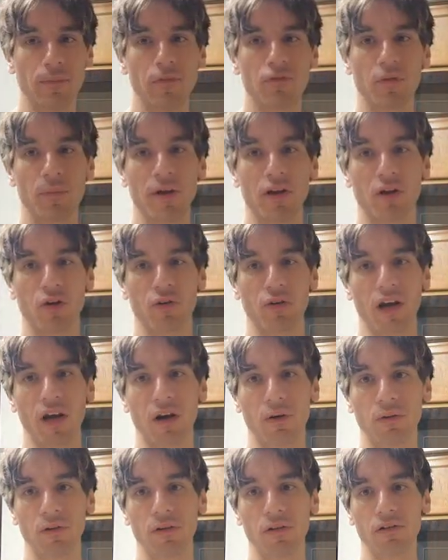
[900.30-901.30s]
from here on
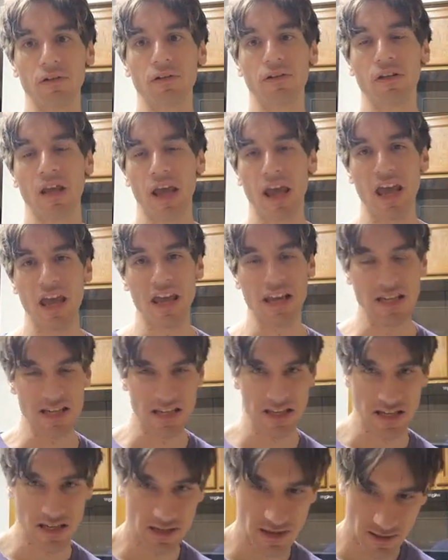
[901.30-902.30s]

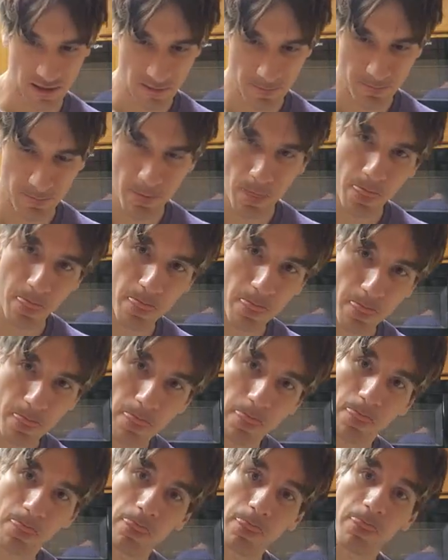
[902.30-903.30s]

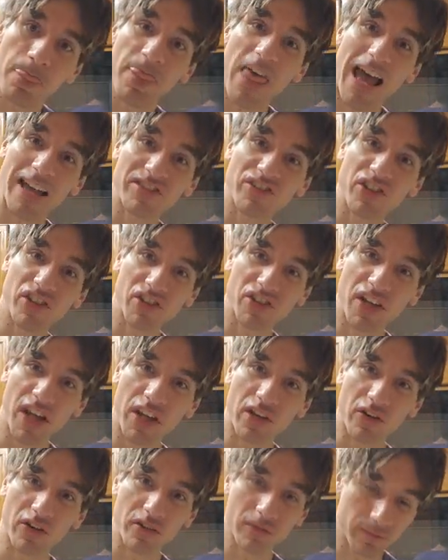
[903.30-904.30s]
out. That's the
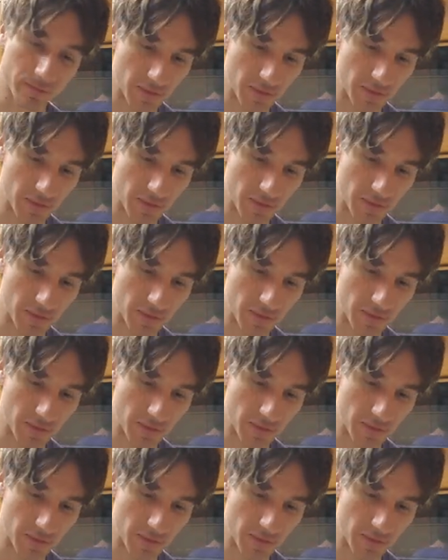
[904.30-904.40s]
standard.